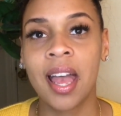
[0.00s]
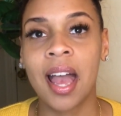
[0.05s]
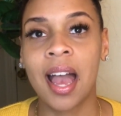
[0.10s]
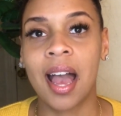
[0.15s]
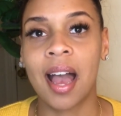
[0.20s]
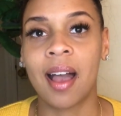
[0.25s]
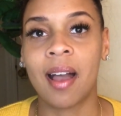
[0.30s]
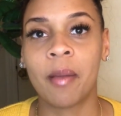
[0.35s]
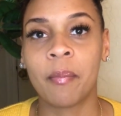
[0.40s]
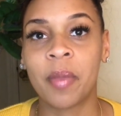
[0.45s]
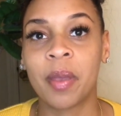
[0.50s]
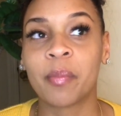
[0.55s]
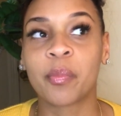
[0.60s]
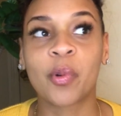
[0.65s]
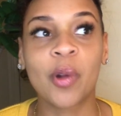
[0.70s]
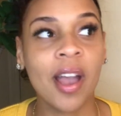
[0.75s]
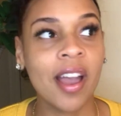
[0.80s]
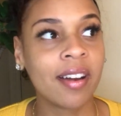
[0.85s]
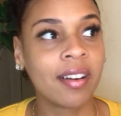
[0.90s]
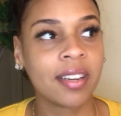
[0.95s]
and
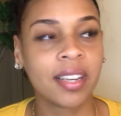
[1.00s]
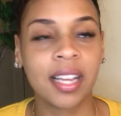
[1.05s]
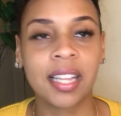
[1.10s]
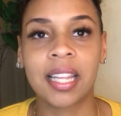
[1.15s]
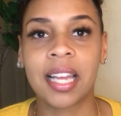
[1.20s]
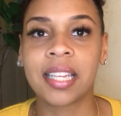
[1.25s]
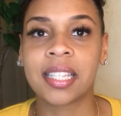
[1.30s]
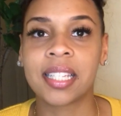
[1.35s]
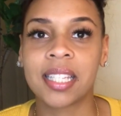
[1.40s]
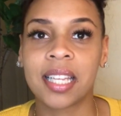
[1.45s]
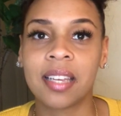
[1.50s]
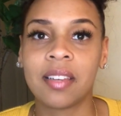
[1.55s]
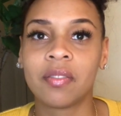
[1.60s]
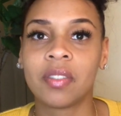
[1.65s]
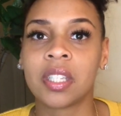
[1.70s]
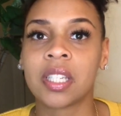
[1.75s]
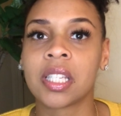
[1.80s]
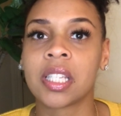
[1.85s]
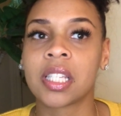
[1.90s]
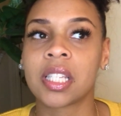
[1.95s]
prior to daylight
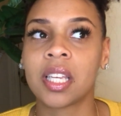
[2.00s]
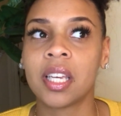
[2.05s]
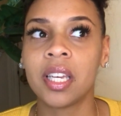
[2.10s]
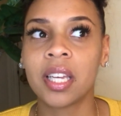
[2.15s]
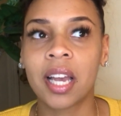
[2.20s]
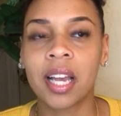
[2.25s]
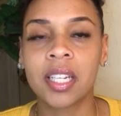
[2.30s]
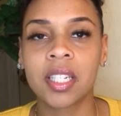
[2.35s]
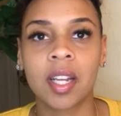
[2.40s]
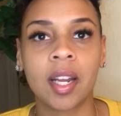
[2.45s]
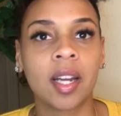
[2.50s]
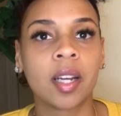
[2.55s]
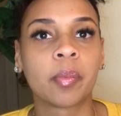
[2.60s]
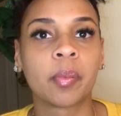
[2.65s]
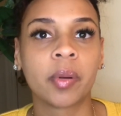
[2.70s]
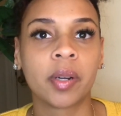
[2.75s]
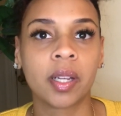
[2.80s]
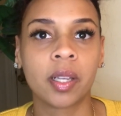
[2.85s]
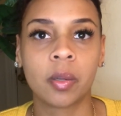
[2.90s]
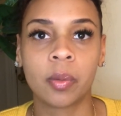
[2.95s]
savings, it got dark
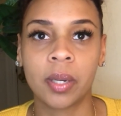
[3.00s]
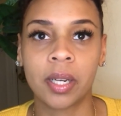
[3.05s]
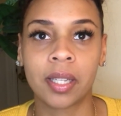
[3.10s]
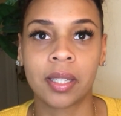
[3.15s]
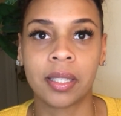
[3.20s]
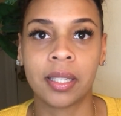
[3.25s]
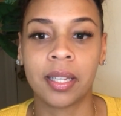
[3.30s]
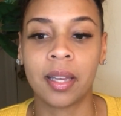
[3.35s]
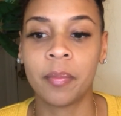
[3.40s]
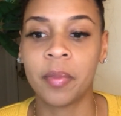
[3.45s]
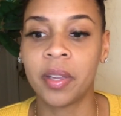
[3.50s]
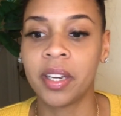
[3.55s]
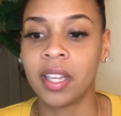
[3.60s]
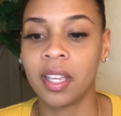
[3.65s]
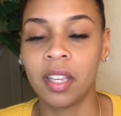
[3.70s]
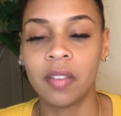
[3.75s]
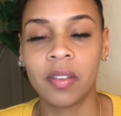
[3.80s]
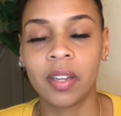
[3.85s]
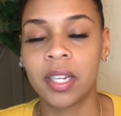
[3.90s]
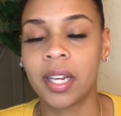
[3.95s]
pretty quickly. I mean,
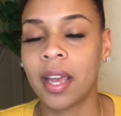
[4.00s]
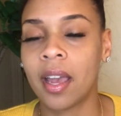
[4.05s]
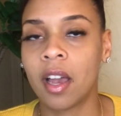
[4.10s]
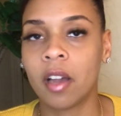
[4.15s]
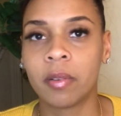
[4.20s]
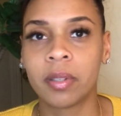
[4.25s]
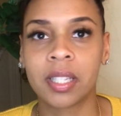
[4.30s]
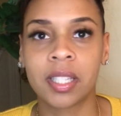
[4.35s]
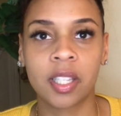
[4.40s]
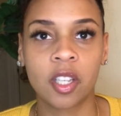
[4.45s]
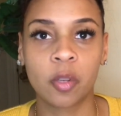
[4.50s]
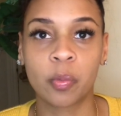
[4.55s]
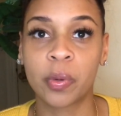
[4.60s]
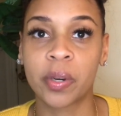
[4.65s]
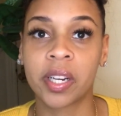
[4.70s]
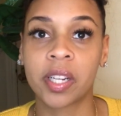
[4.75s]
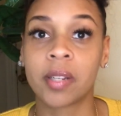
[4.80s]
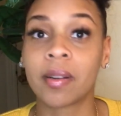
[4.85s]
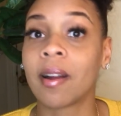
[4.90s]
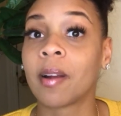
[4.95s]
even now it's still
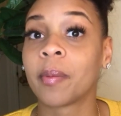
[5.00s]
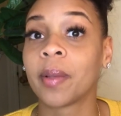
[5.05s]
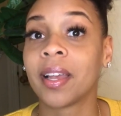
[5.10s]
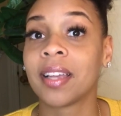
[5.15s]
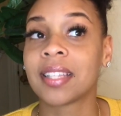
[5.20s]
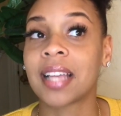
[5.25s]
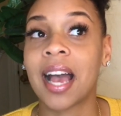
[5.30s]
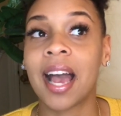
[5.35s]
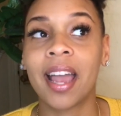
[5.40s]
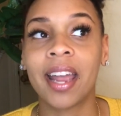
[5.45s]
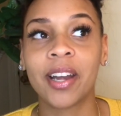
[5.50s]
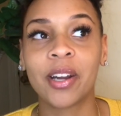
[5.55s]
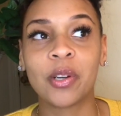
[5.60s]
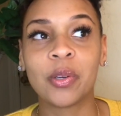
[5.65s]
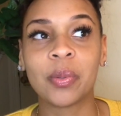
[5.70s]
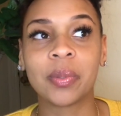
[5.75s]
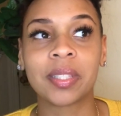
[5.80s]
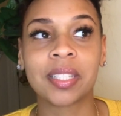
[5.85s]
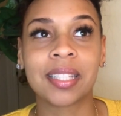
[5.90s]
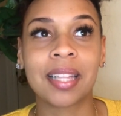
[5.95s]
pretty dark because I
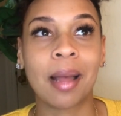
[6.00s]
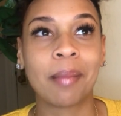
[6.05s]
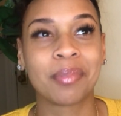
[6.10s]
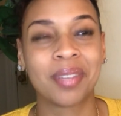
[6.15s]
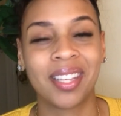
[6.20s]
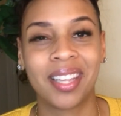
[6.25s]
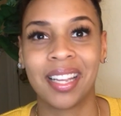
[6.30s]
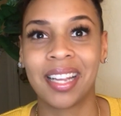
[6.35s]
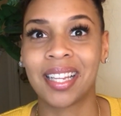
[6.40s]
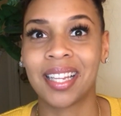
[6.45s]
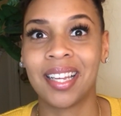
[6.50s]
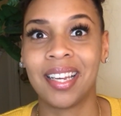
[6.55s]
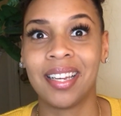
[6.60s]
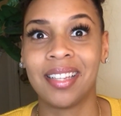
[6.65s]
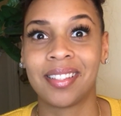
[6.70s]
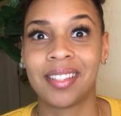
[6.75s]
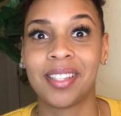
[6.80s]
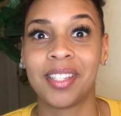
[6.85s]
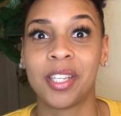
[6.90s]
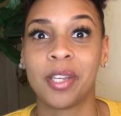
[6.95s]
don't stop taking
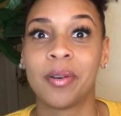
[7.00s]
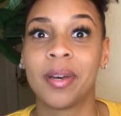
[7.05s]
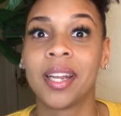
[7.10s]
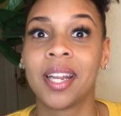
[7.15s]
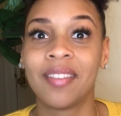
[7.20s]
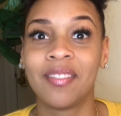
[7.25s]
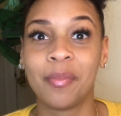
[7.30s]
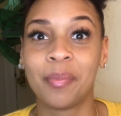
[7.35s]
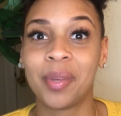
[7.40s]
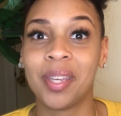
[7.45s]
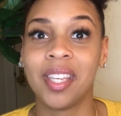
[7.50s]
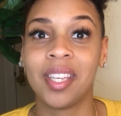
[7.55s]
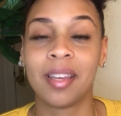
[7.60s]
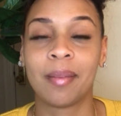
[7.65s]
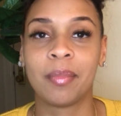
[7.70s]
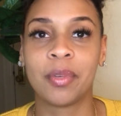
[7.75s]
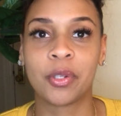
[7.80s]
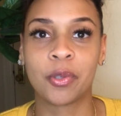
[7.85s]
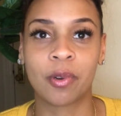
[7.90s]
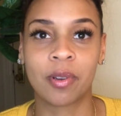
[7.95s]
clients until 11
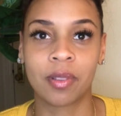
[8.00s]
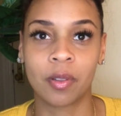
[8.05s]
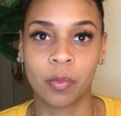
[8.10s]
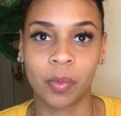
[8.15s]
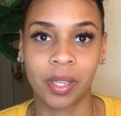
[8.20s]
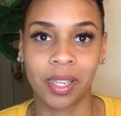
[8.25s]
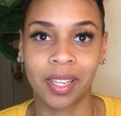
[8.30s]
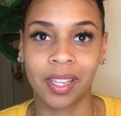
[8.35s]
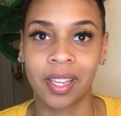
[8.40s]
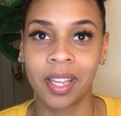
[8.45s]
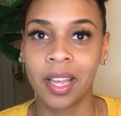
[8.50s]
p.m. during the week,